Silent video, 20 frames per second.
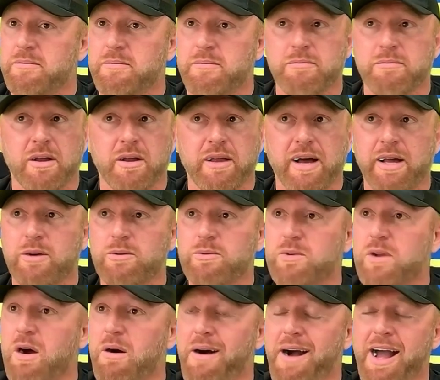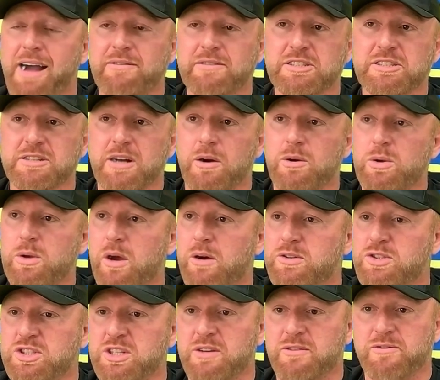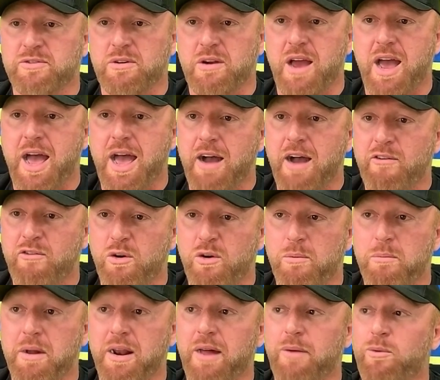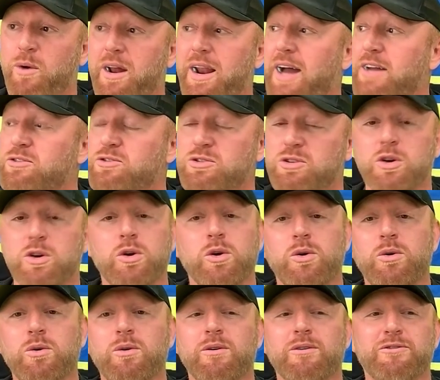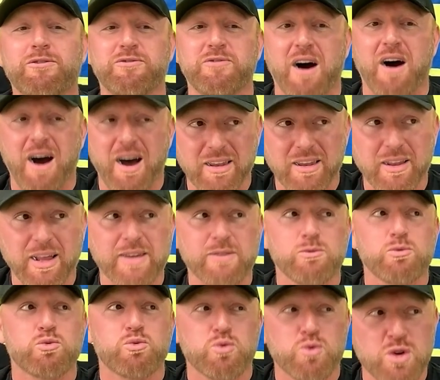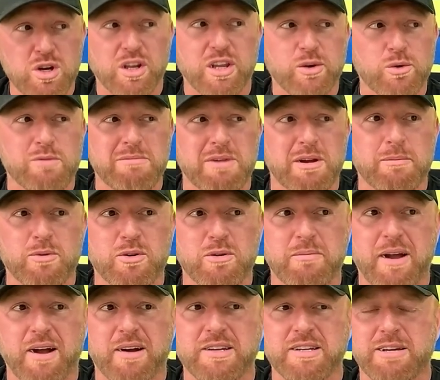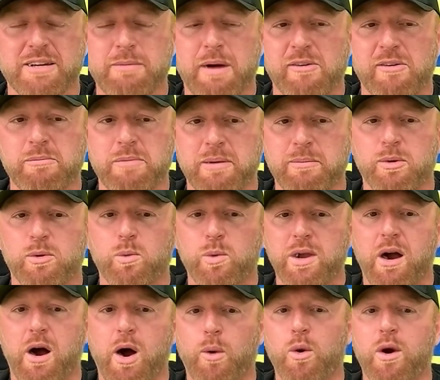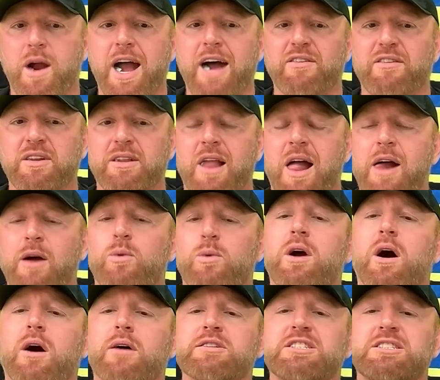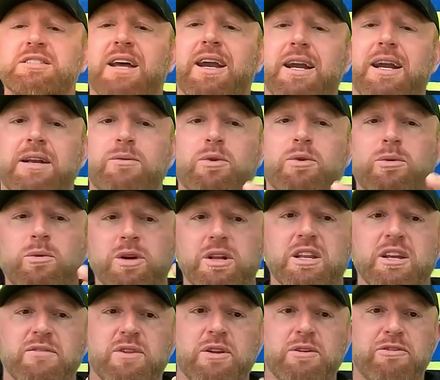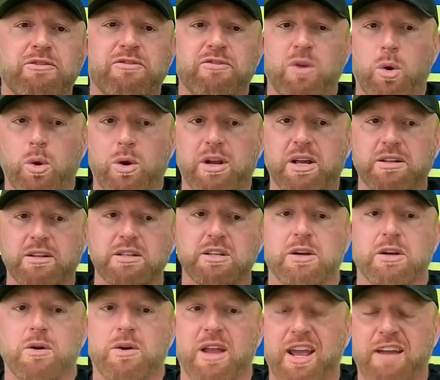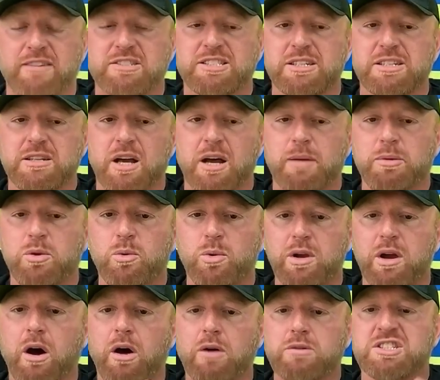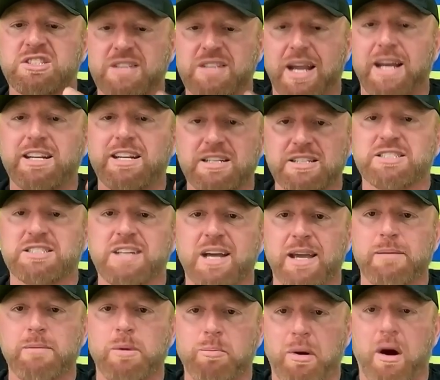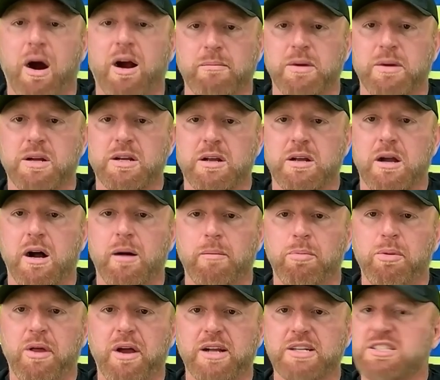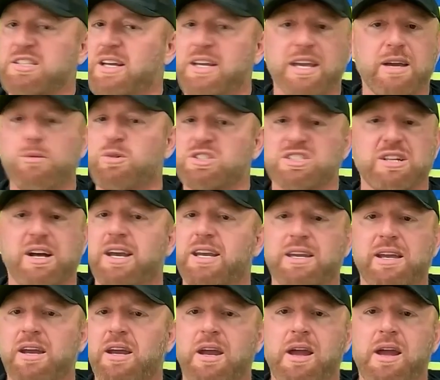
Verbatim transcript: Well, I don't know. I haven't saw Yoshi in forever. But what I do find, like really remember about him, I remember we all were having, we all stayed when we lived in Florida to go to FCW. We all stayed in the same apartment complex. Like it was like